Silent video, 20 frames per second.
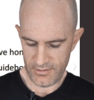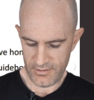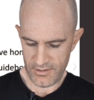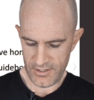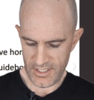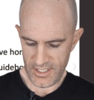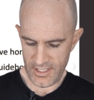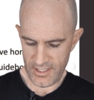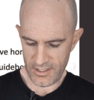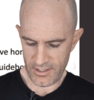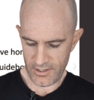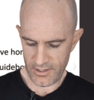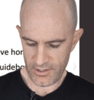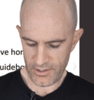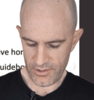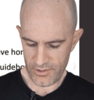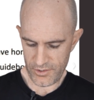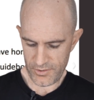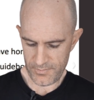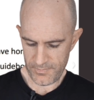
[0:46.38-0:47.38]
near
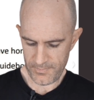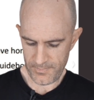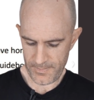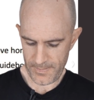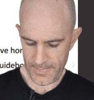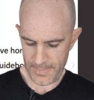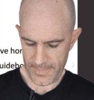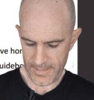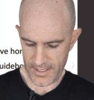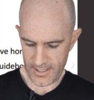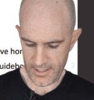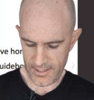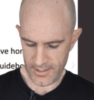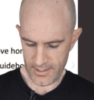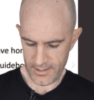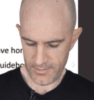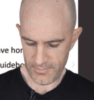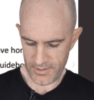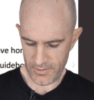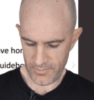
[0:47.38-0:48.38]
home.
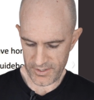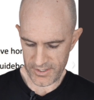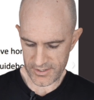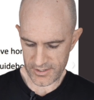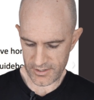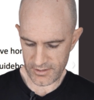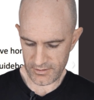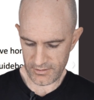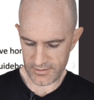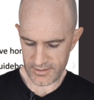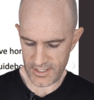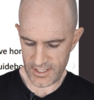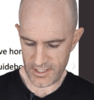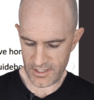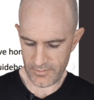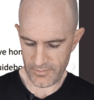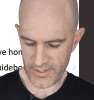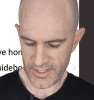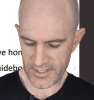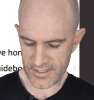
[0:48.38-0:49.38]
Um, and we scroll
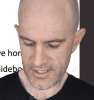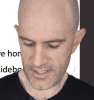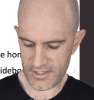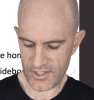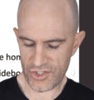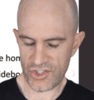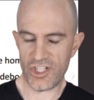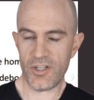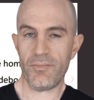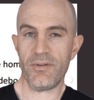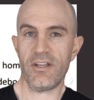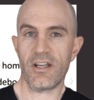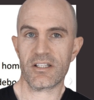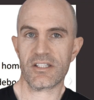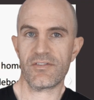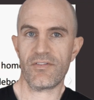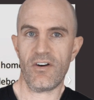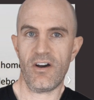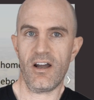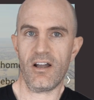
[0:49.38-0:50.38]
down and we can see the
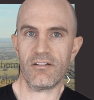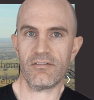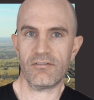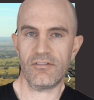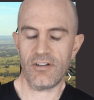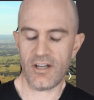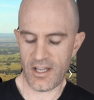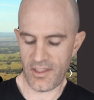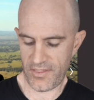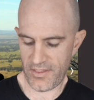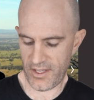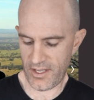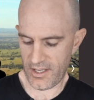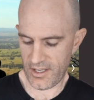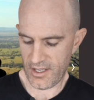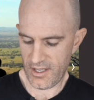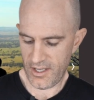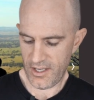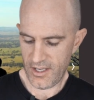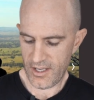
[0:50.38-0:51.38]
GPX file right
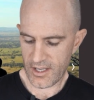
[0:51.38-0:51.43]
there.